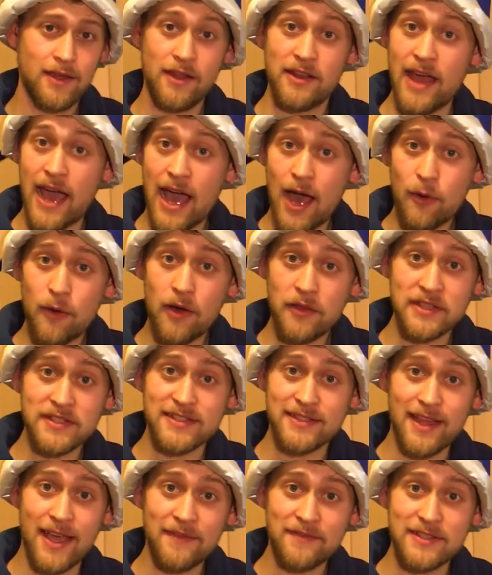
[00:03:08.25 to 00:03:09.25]
Now all
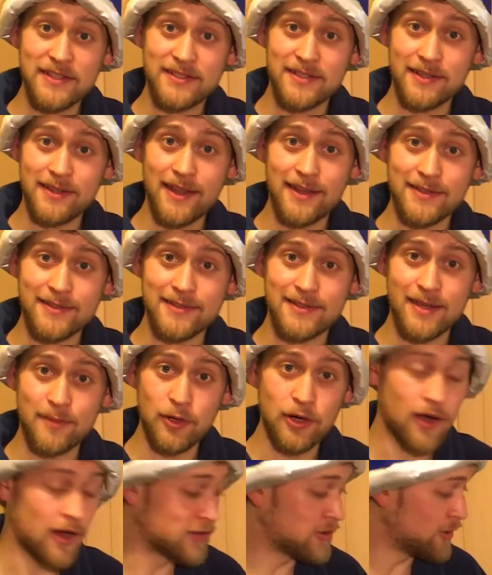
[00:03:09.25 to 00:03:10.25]
that's left is to let it
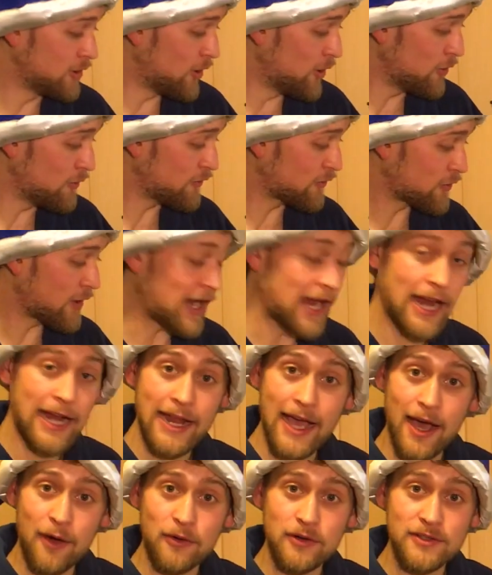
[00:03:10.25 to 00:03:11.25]
simmer on low for 8
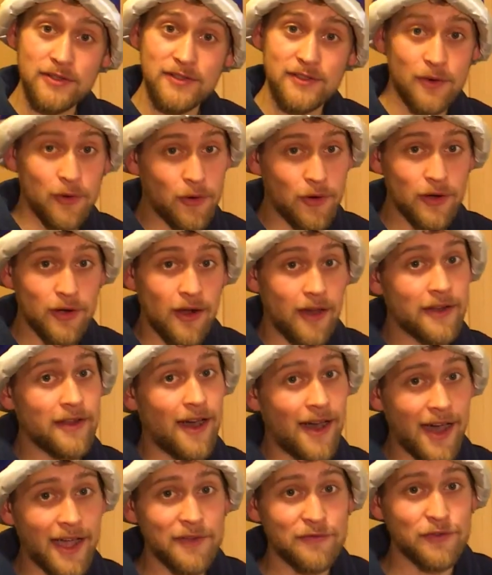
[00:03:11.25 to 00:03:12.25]
hours or on
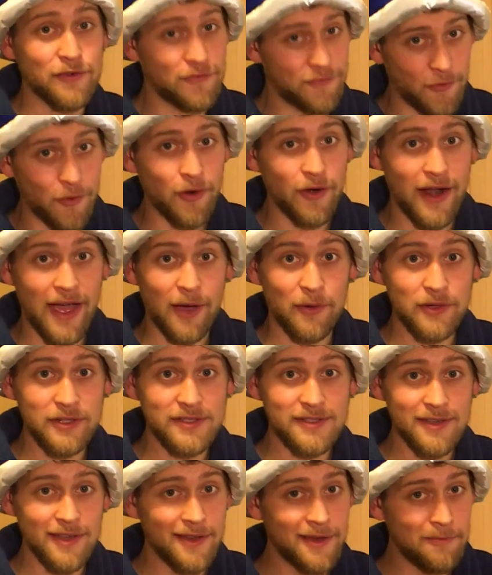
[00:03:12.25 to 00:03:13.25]
high for 4
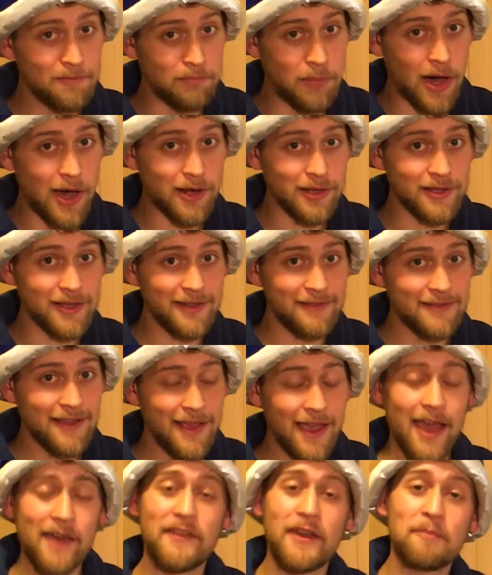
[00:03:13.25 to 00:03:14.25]
hours, bottle it,
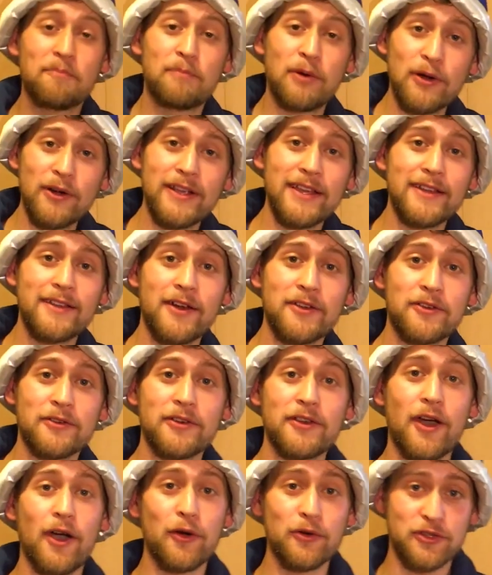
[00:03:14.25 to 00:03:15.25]
and then bury it under
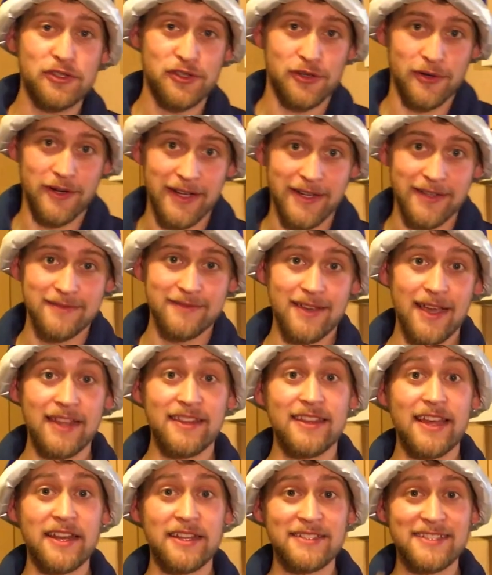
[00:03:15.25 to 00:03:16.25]
an oak tree and
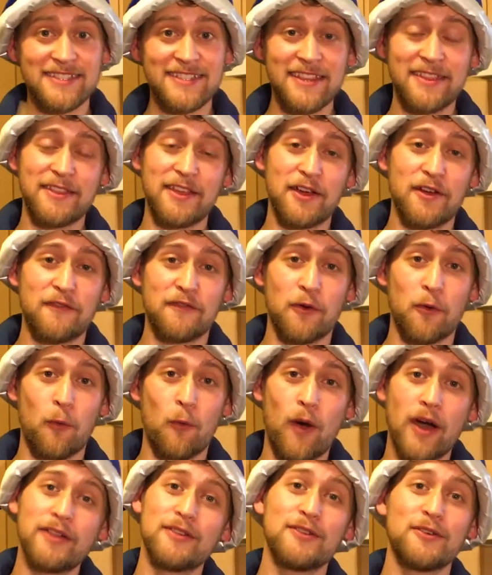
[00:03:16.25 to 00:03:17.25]
let it sit there for
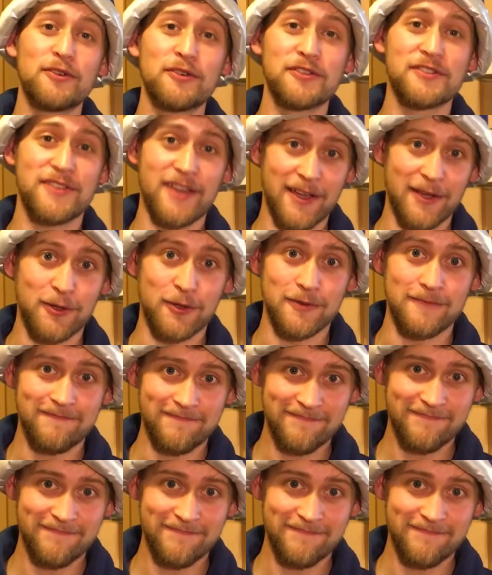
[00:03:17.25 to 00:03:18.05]
1 lunar cycle.